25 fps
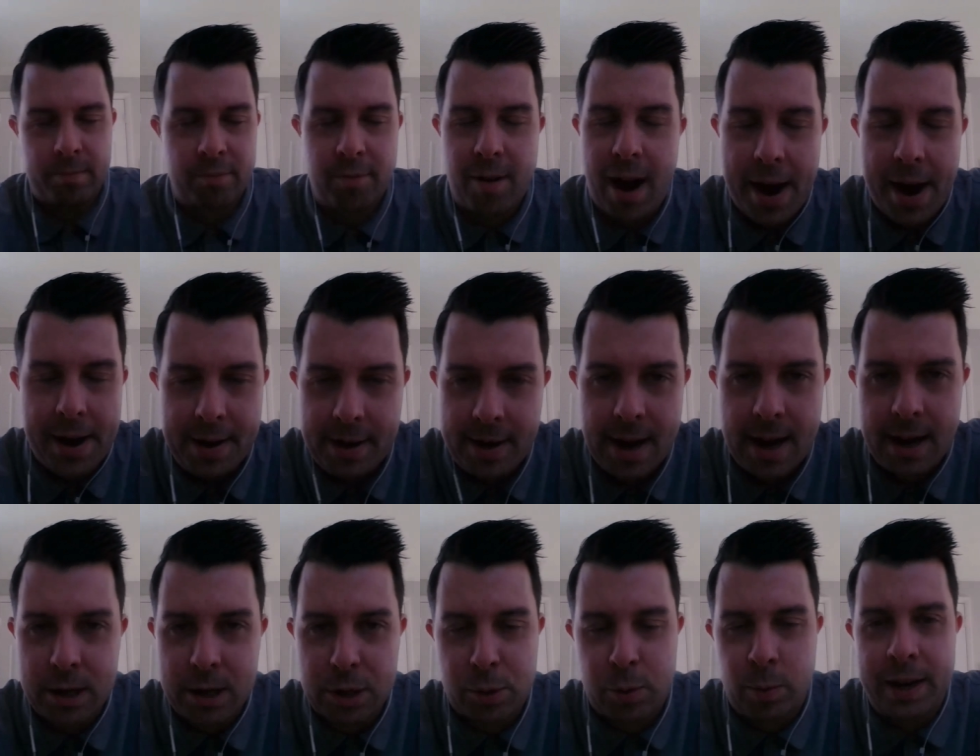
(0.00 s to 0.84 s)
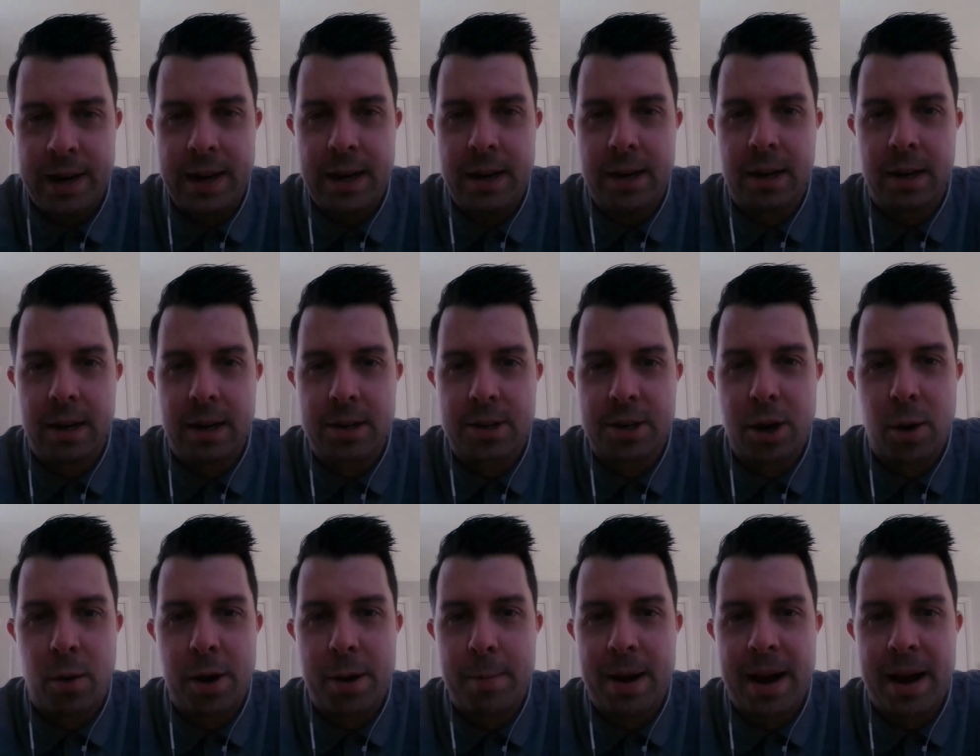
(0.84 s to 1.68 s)
rant next week to
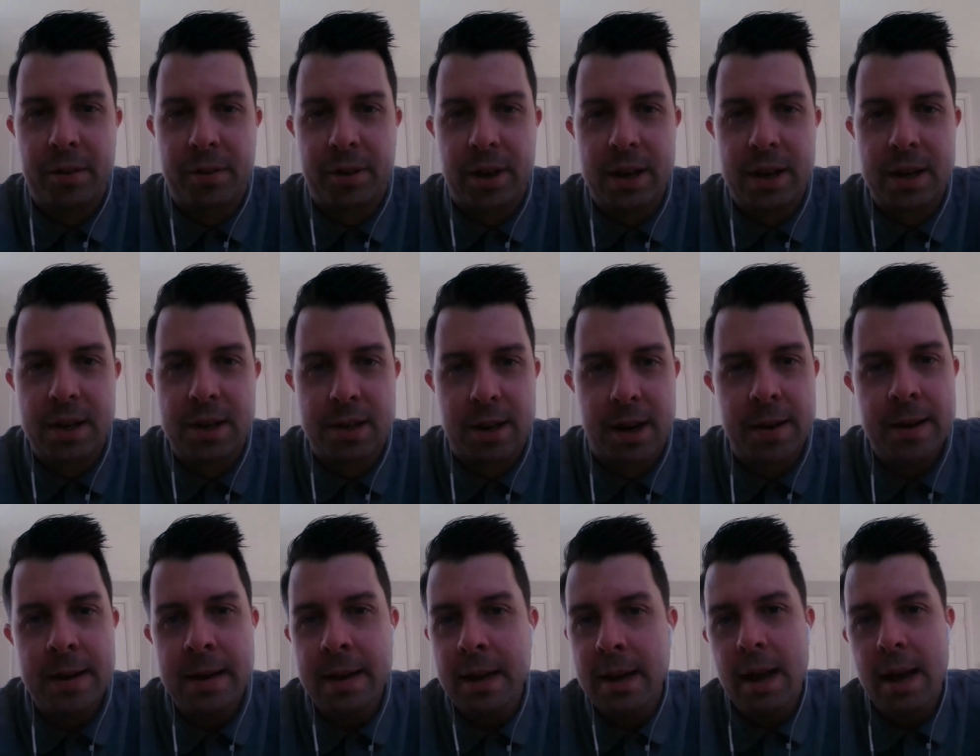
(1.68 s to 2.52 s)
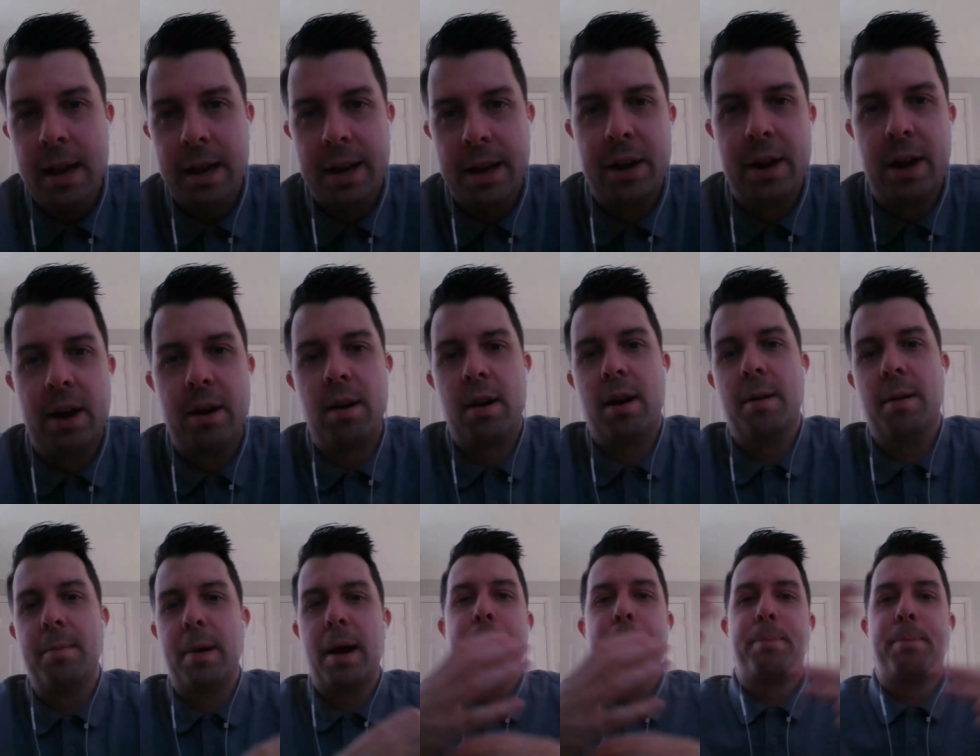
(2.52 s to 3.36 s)
go on about things. I'm
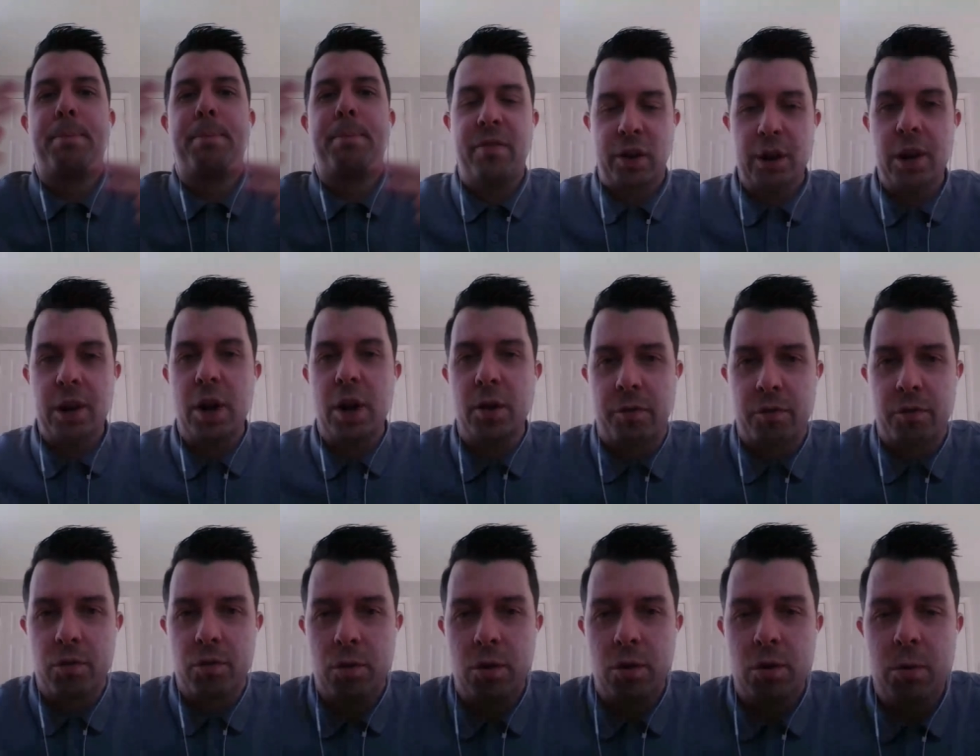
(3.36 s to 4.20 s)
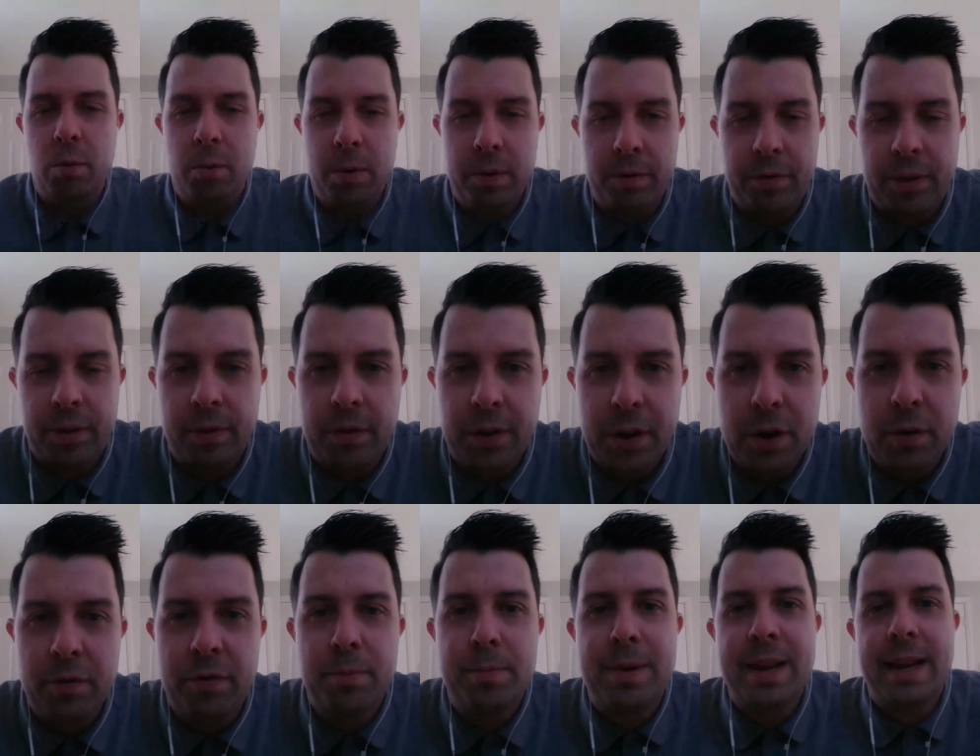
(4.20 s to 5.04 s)
ambivalent overall with the
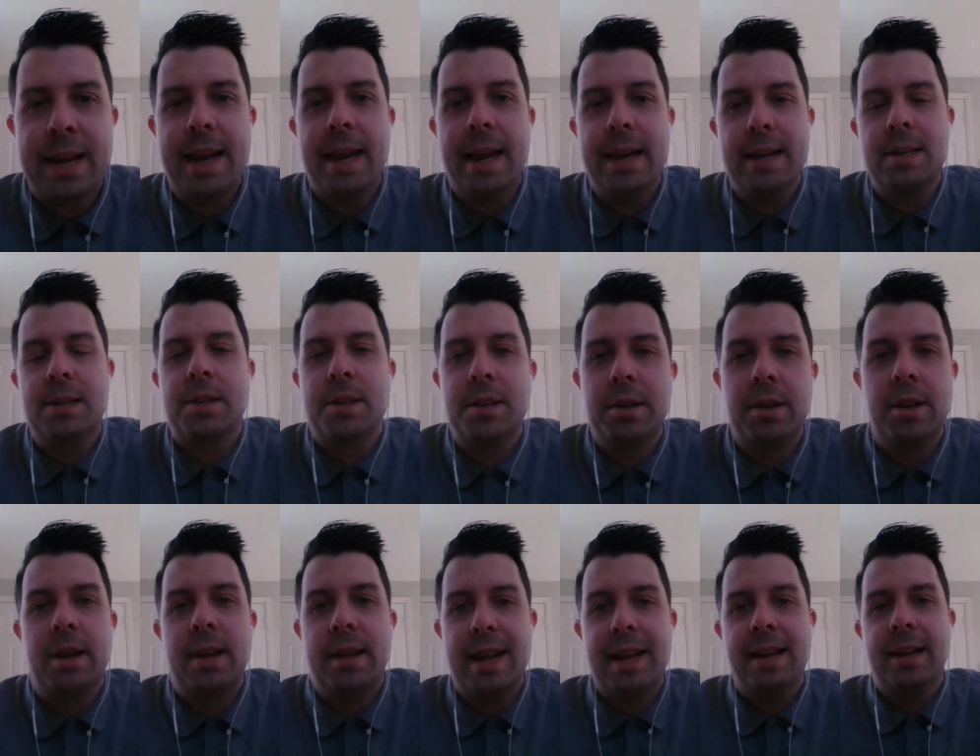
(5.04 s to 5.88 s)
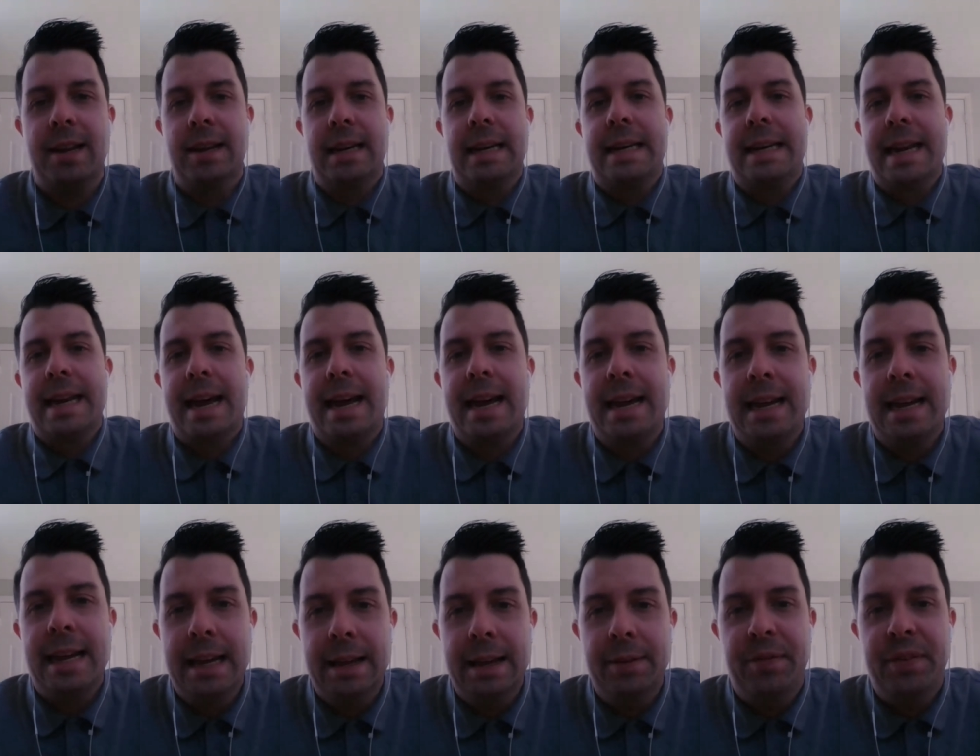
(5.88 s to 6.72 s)
view from Nicky Henderson. Look, at the end of the
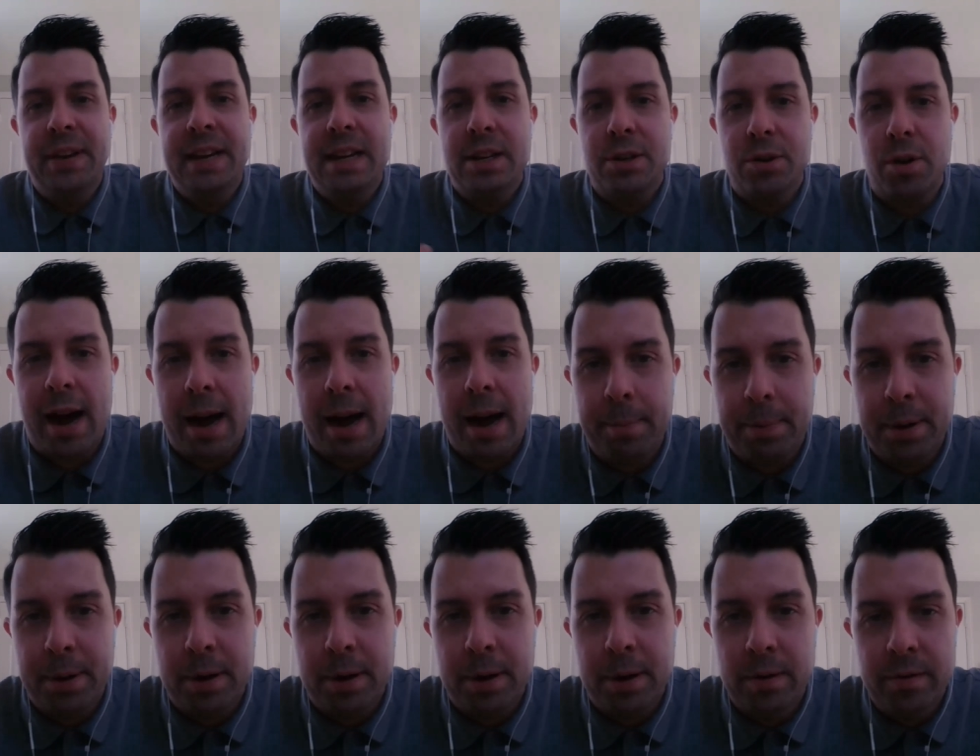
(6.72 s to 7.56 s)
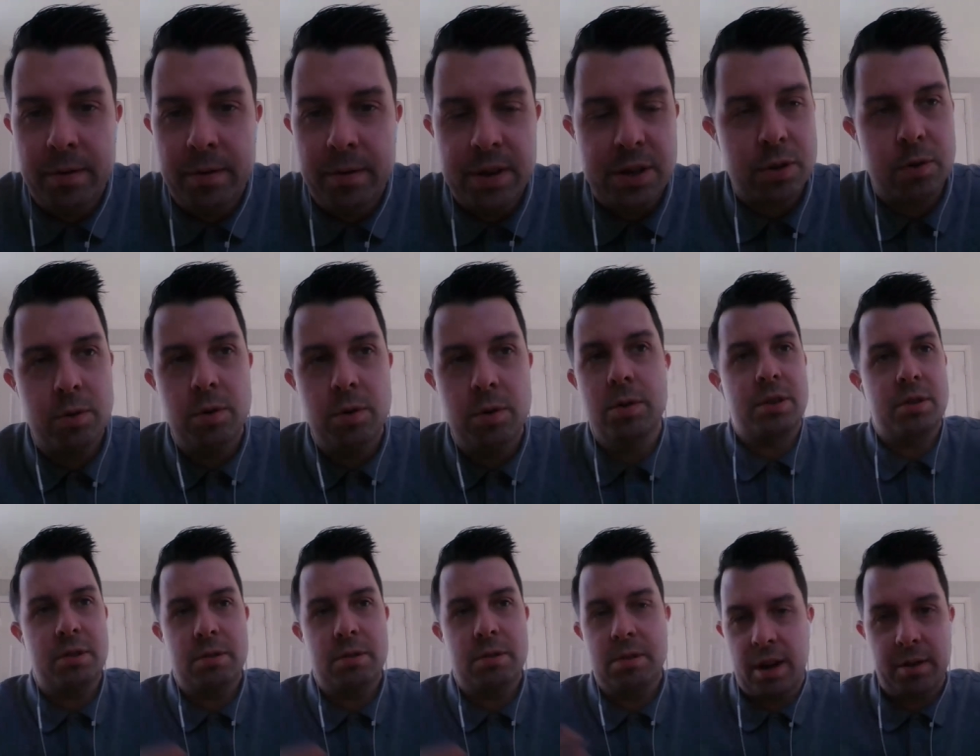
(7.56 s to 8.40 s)
day, if he's not happy with his
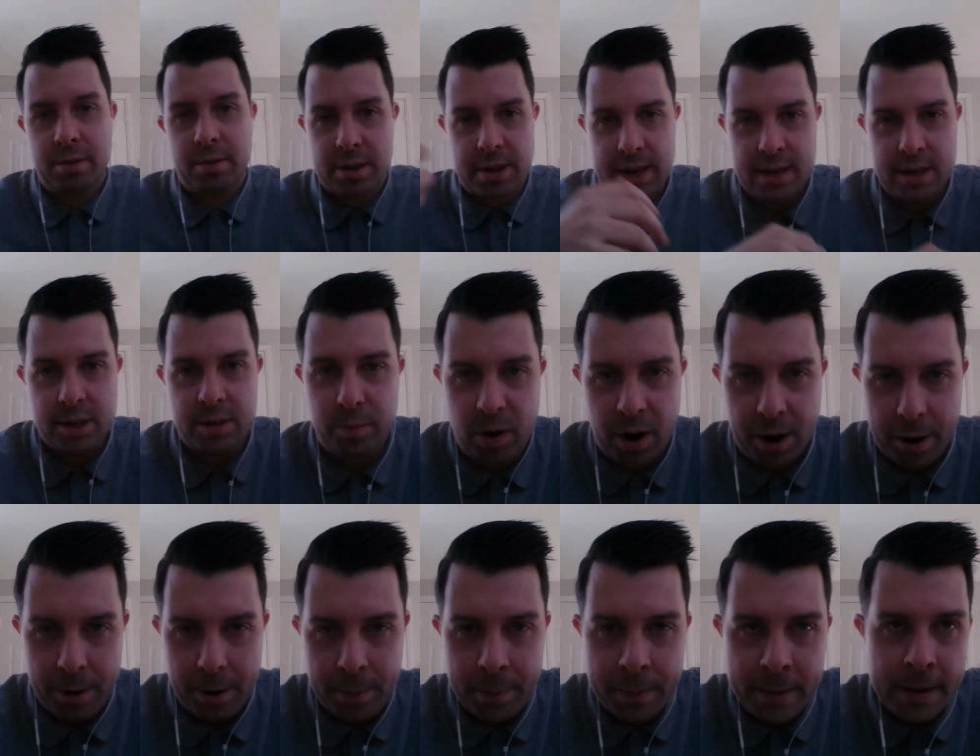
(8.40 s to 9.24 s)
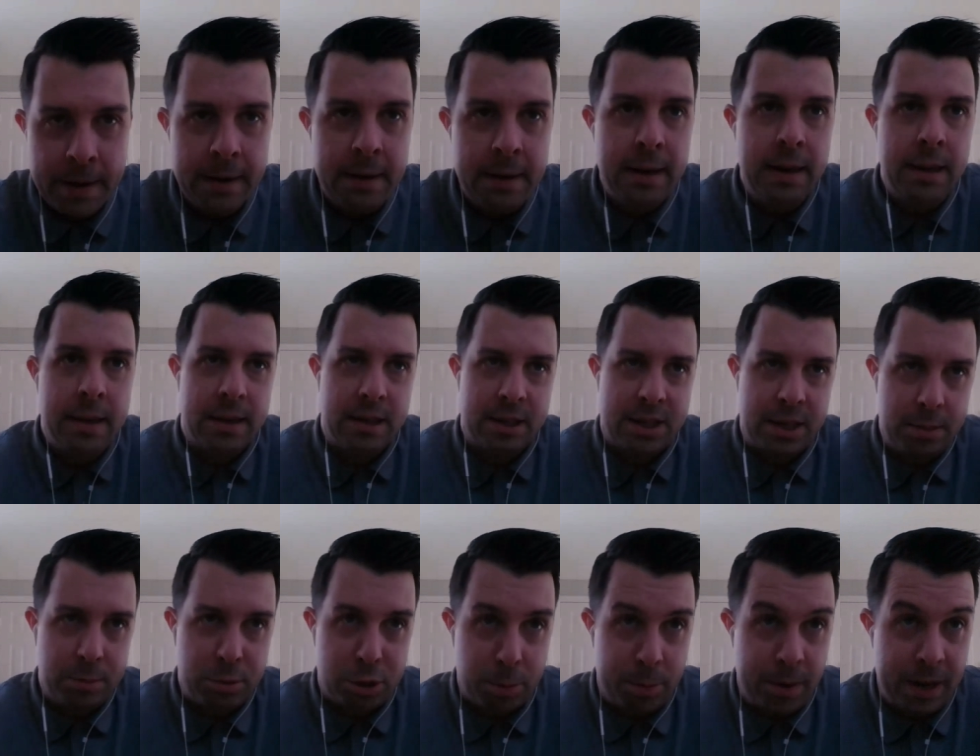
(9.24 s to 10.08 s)
horse, it's hard to say it doesn't run.
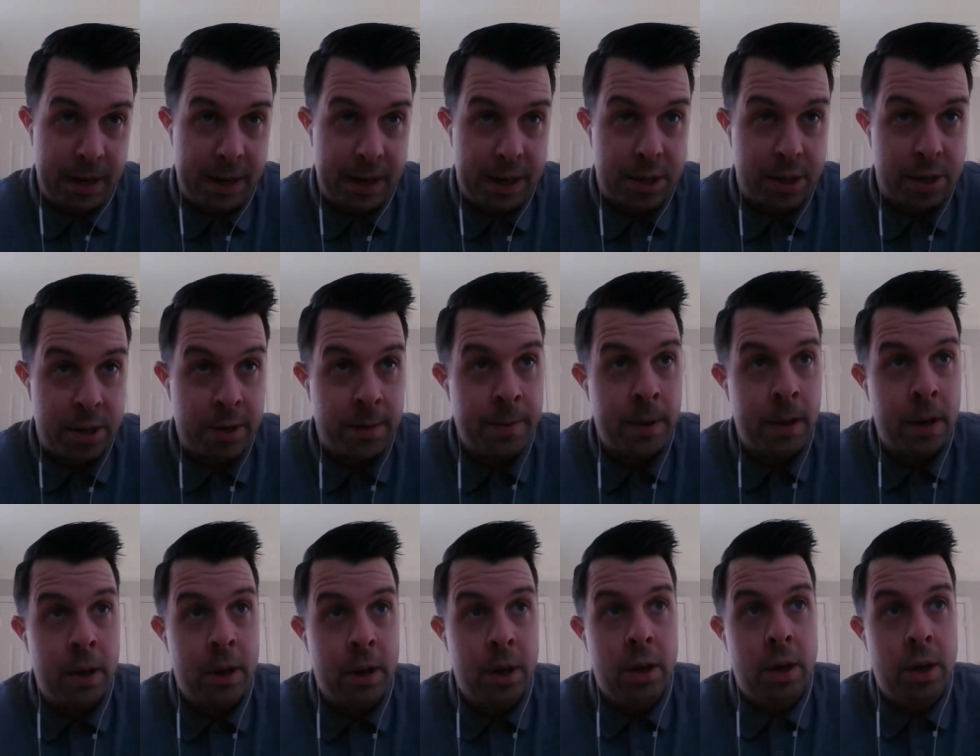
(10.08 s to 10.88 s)
There seems to be this